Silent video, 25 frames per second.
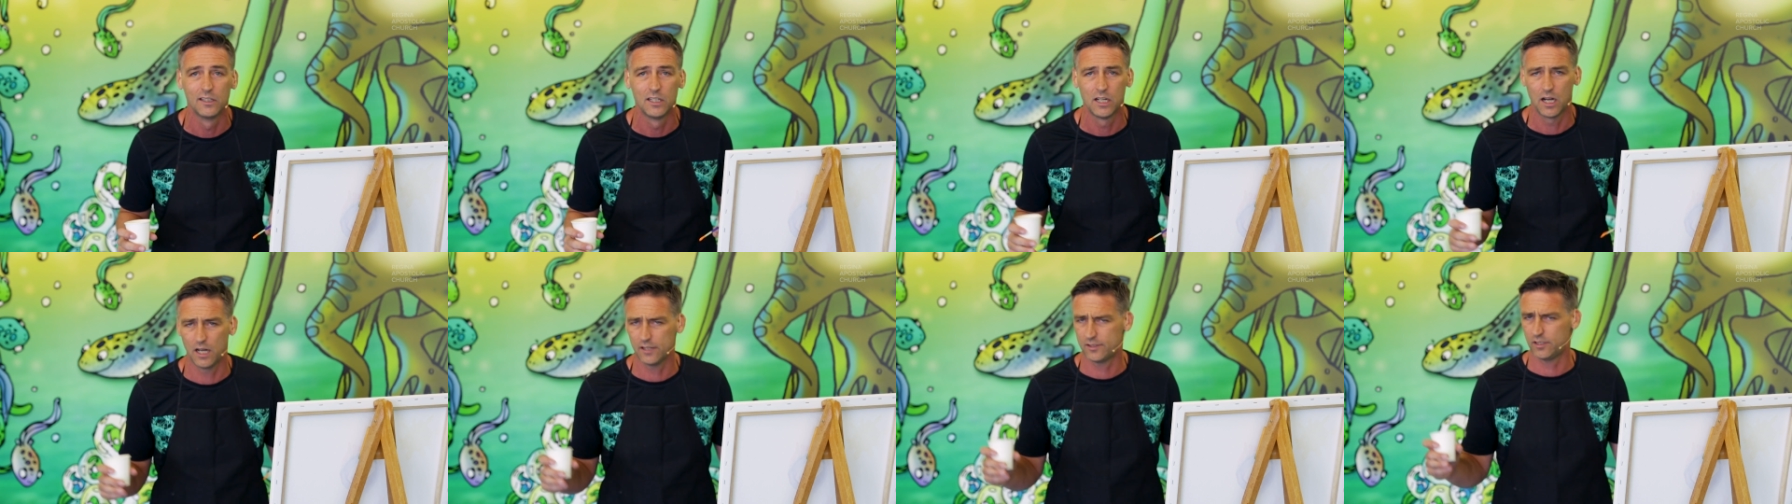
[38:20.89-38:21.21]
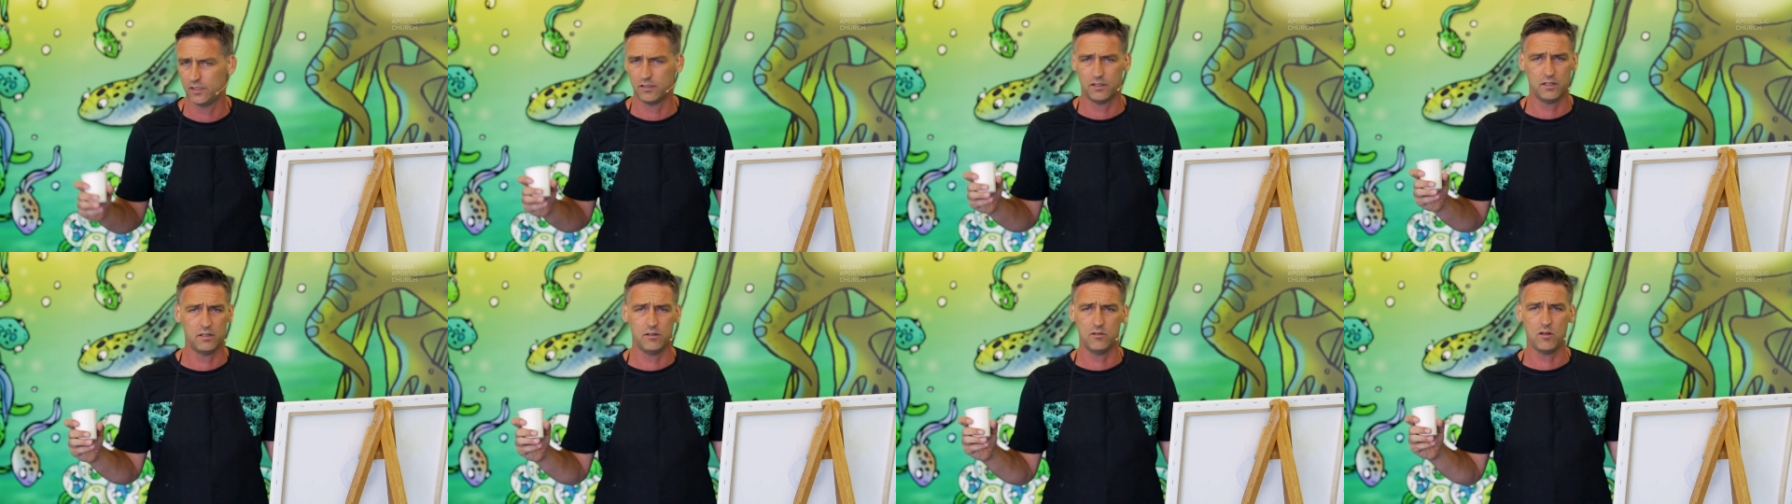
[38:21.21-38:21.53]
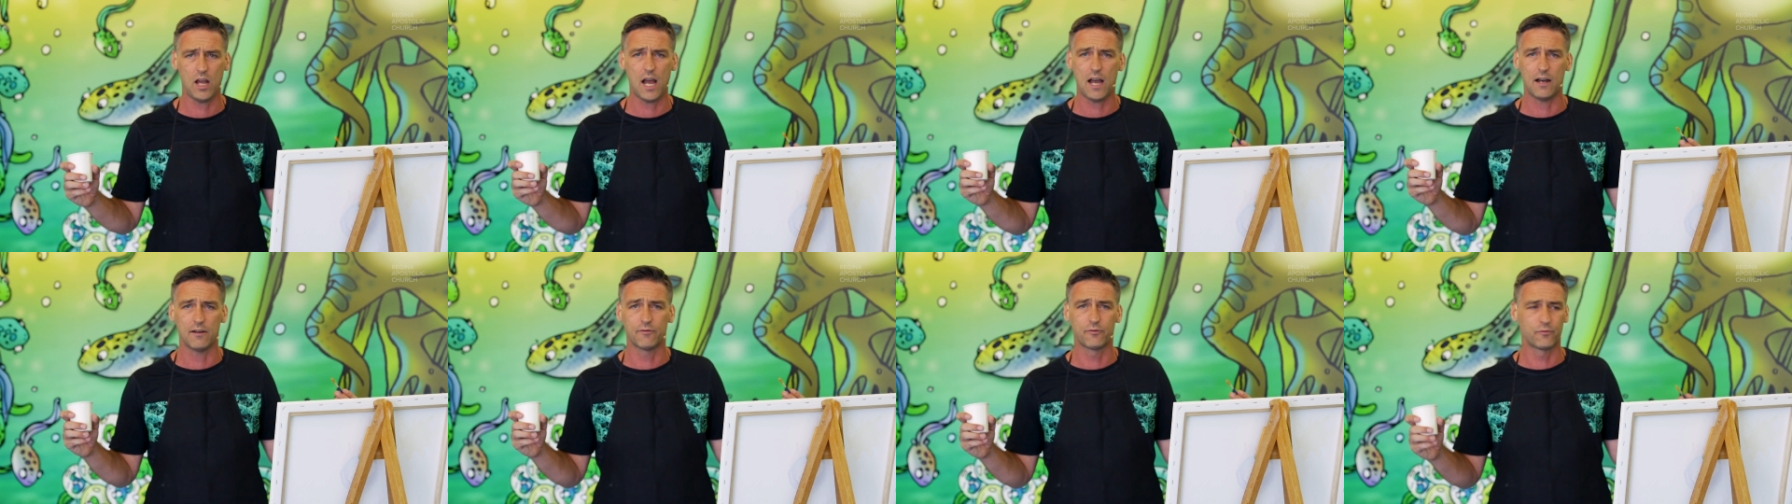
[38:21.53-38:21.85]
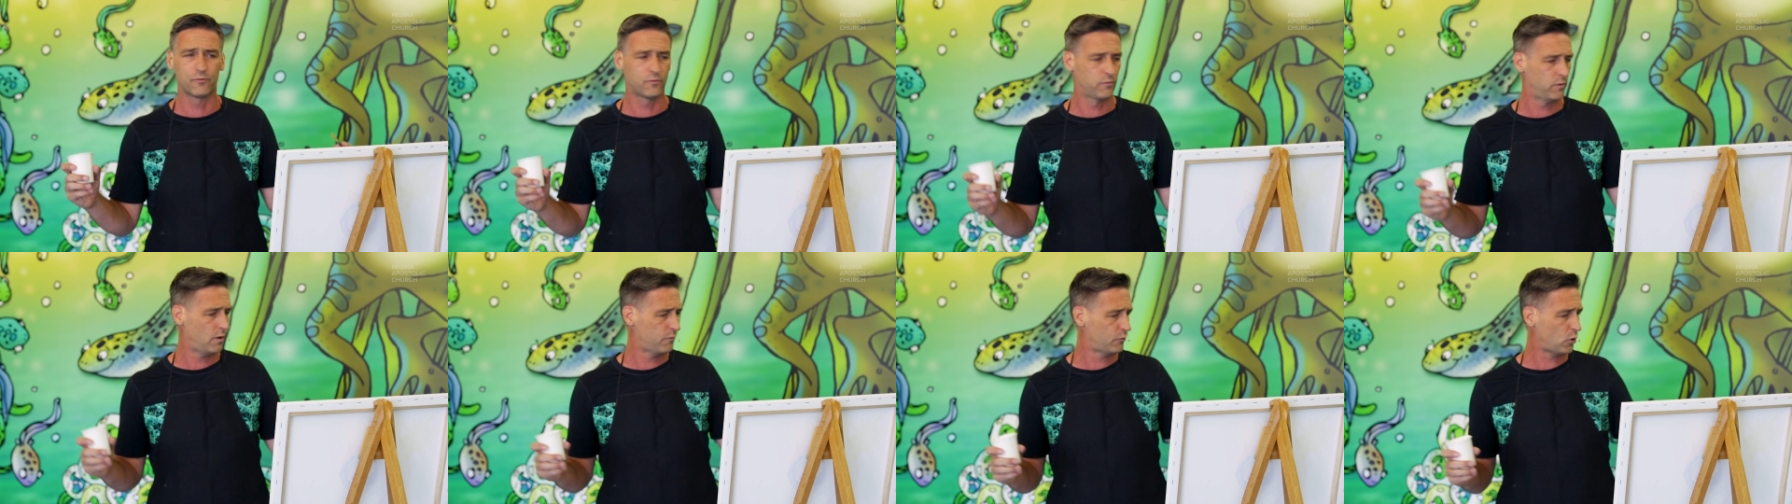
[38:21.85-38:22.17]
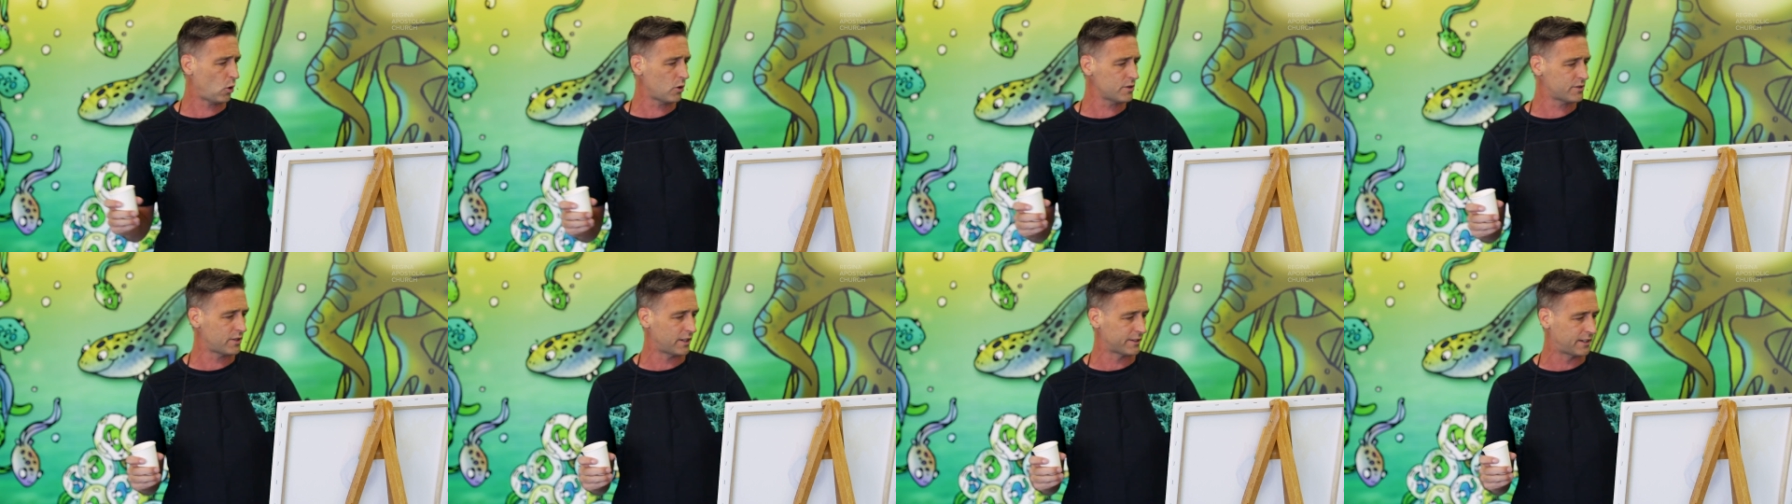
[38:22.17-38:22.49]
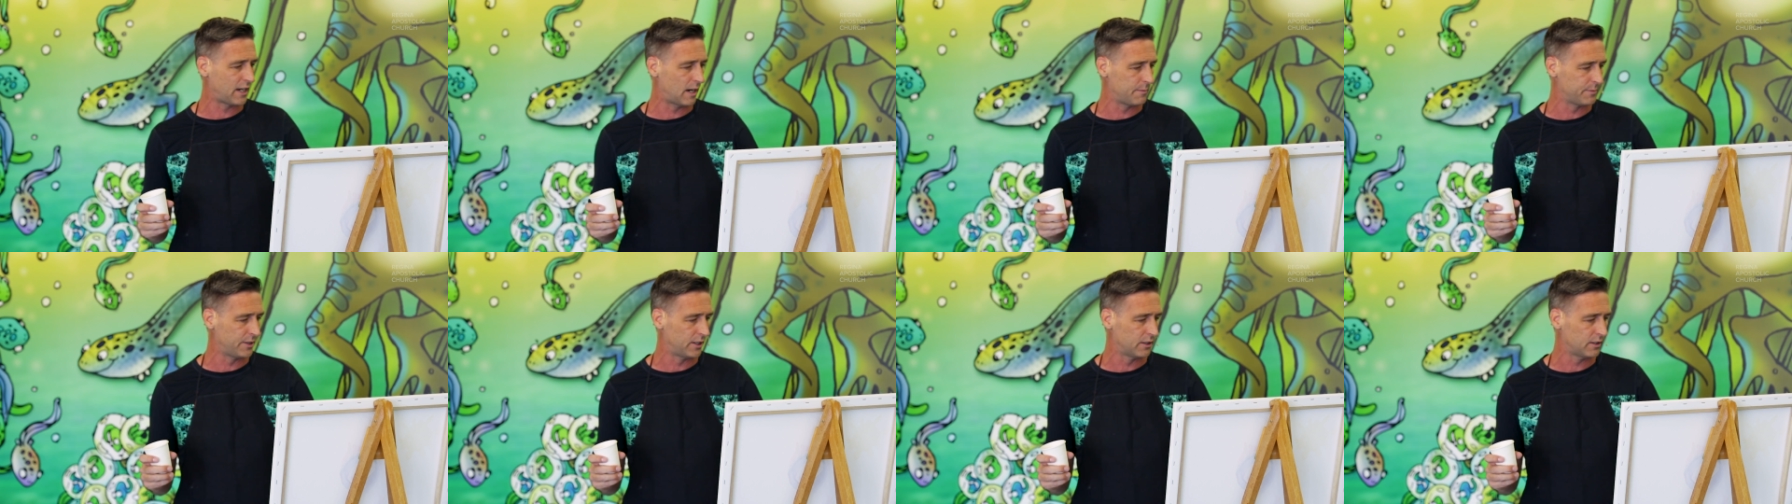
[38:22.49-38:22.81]
I said, yeah, of course I'd
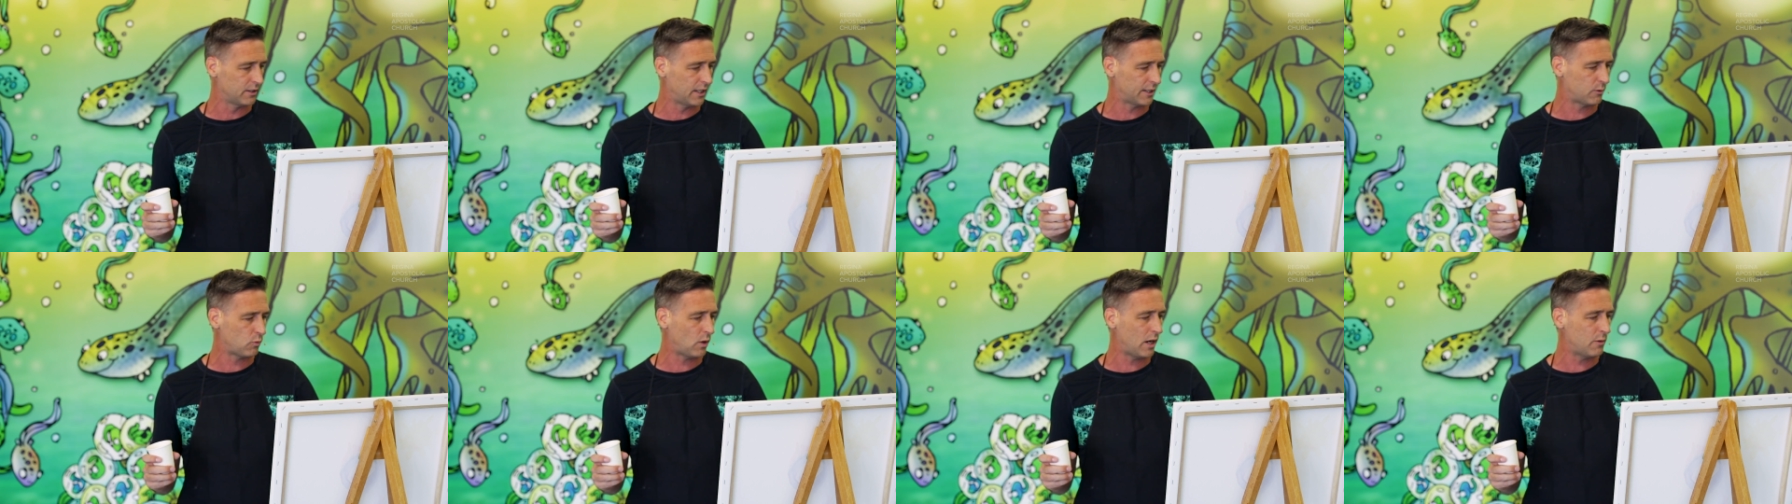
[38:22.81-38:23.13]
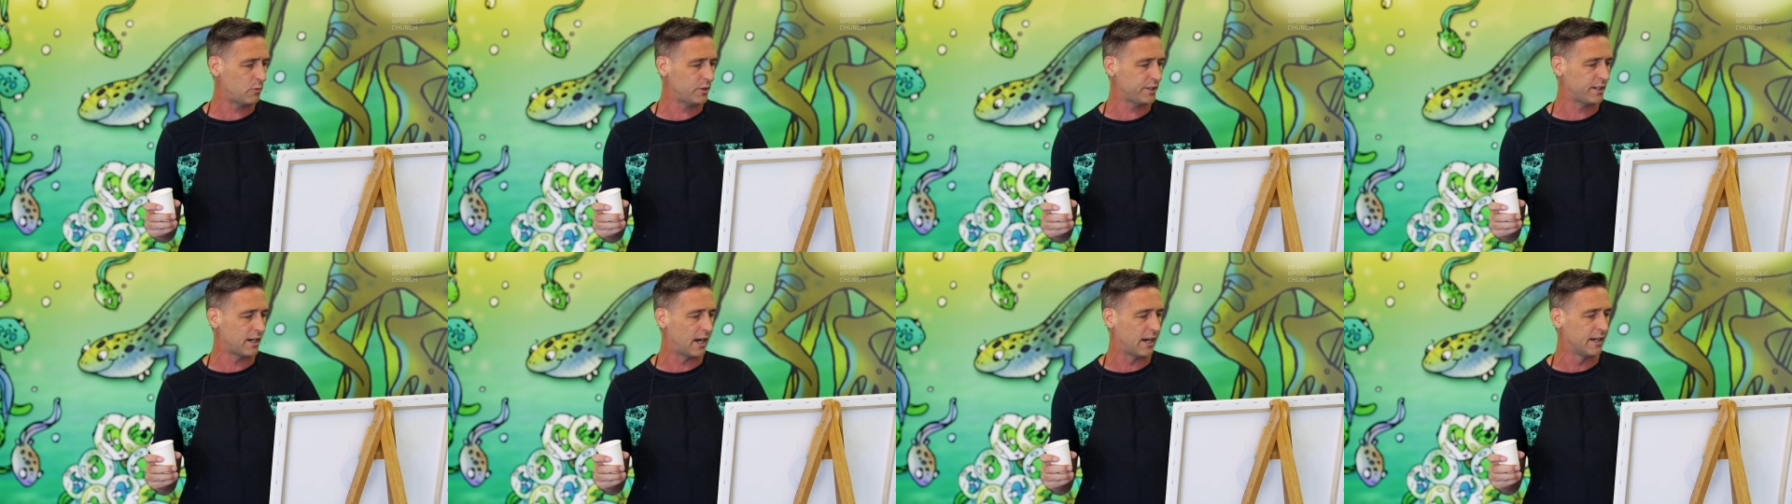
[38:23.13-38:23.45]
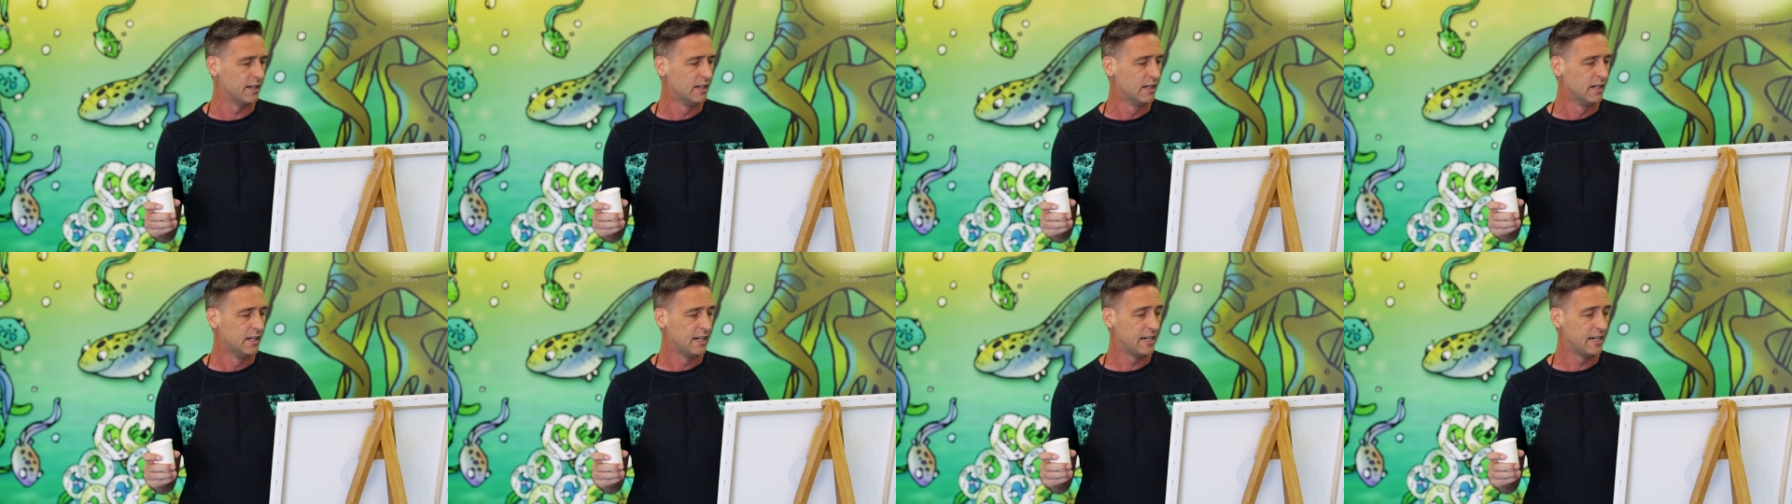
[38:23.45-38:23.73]
come here. Like, why wouldn't I?